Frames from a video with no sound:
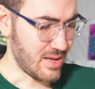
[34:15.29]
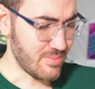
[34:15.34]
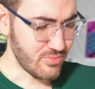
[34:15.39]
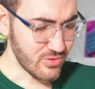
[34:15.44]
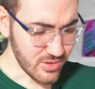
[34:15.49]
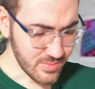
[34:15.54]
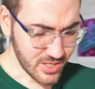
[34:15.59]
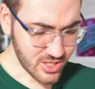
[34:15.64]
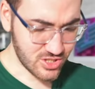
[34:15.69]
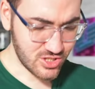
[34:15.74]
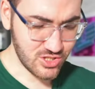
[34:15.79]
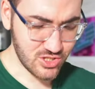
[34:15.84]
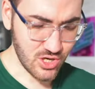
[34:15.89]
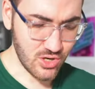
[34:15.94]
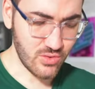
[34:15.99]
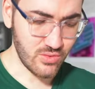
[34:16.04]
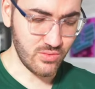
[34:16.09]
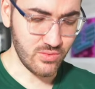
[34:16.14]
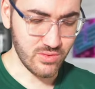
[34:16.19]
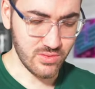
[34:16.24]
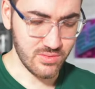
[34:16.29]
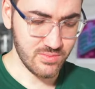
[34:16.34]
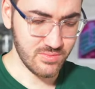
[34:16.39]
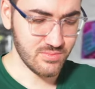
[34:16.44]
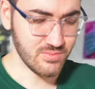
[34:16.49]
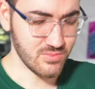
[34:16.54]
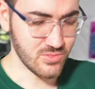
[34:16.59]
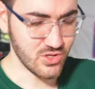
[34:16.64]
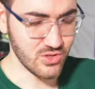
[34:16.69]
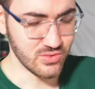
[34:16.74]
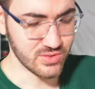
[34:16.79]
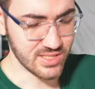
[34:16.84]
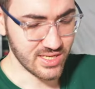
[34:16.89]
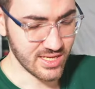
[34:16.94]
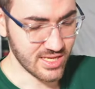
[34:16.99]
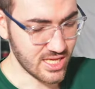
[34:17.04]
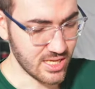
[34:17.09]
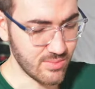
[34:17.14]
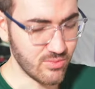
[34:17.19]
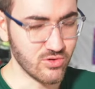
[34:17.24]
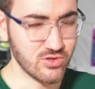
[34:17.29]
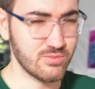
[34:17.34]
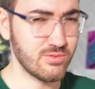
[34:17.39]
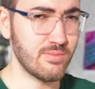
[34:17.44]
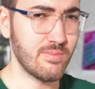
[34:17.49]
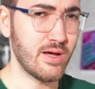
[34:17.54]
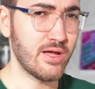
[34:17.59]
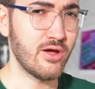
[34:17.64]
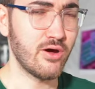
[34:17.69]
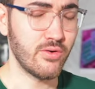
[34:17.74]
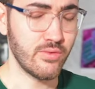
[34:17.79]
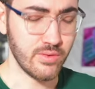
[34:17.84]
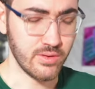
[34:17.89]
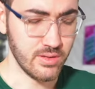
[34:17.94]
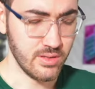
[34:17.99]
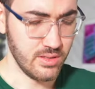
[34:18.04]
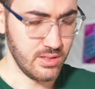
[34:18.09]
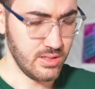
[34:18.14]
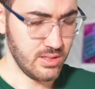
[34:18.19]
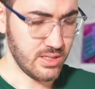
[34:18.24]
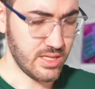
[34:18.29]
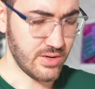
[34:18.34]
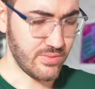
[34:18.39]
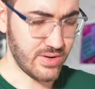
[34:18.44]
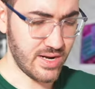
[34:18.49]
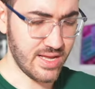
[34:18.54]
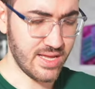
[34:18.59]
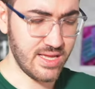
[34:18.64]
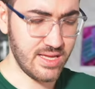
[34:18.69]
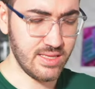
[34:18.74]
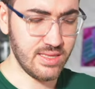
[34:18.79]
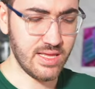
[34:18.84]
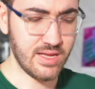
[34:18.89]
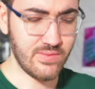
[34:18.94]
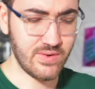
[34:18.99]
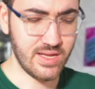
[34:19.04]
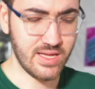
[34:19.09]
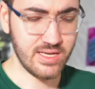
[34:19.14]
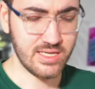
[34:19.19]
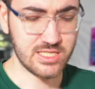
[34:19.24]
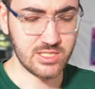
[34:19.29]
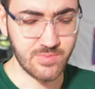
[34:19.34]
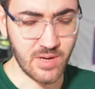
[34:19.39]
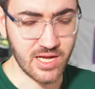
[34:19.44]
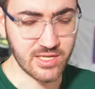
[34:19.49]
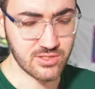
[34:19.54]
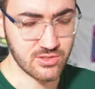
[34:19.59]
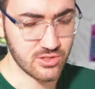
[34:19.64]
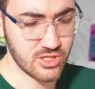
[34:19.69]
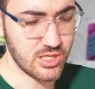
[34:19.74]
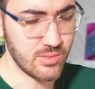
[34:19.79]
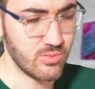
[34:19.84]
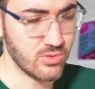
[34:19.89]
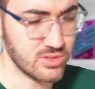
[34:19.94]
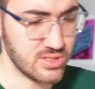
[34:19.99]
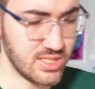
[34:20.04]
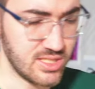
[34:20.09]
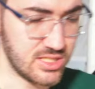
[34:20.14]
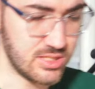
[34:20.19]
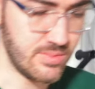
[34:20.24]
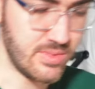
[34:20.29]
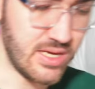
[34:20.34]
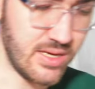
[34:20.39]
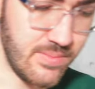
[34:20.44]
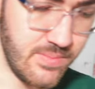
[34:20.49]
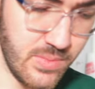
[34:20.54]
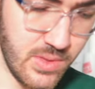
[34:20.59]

pretty much don't use any keyboards but my own. Like when I get a sponsored keyboard sent to me,